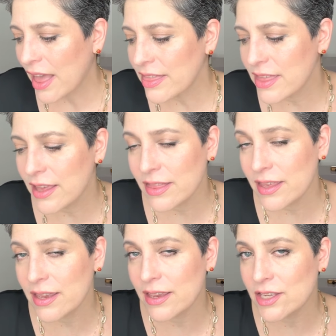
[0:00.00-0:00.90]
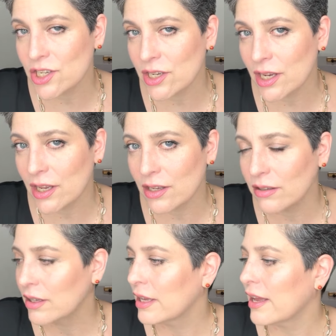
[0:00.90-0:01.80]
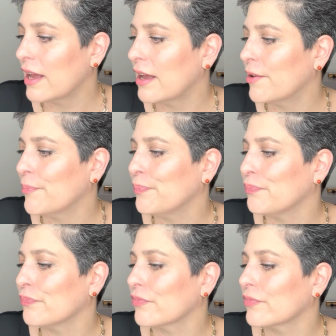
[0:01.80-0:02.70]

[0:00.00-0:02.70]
I think the Chanel um,